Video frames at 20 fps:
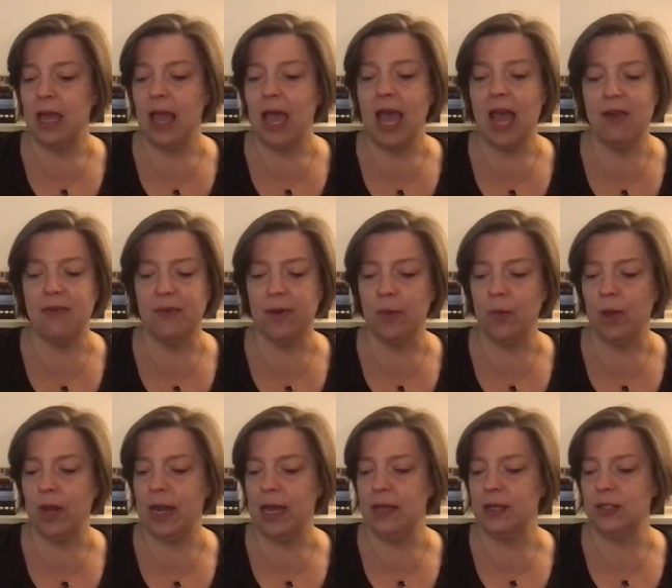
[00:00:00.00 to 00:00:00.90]

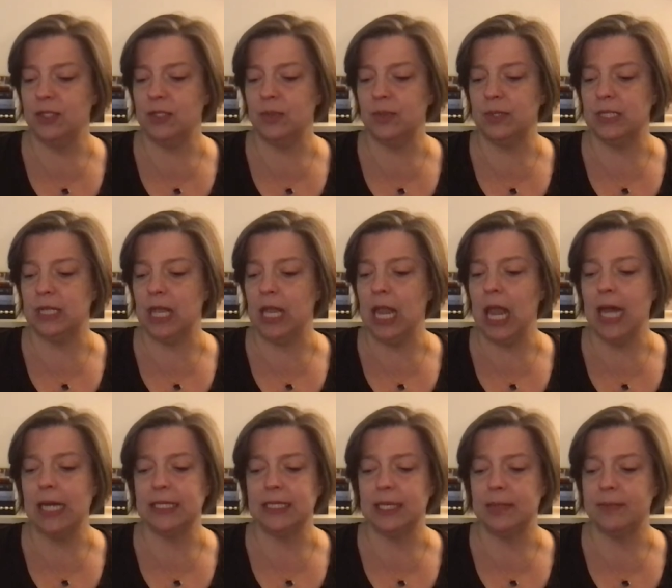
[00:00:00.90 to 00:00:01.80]
Everyone else was
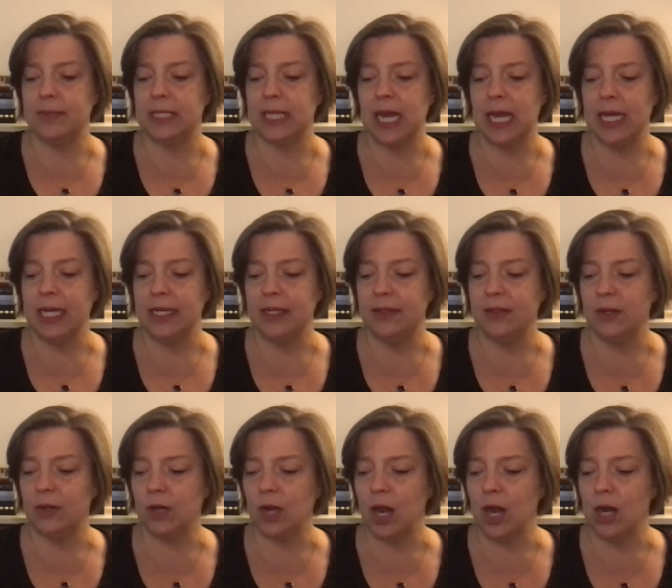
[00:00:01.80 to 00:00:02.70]
locked up tight in their
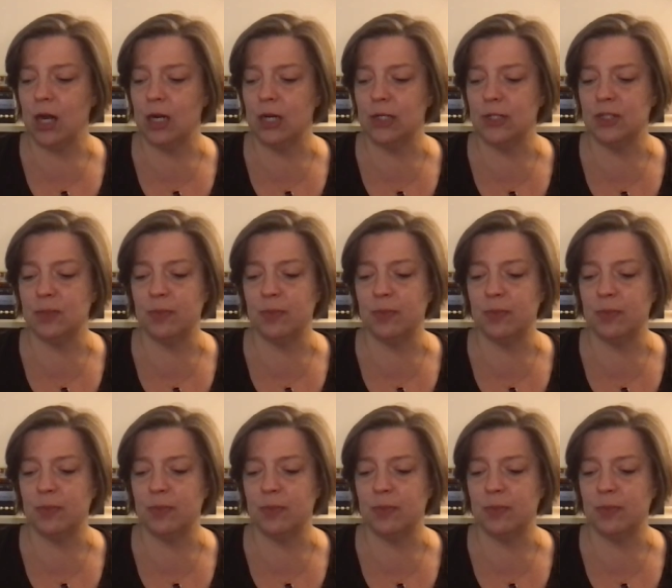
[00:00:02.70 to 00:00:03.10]
cars,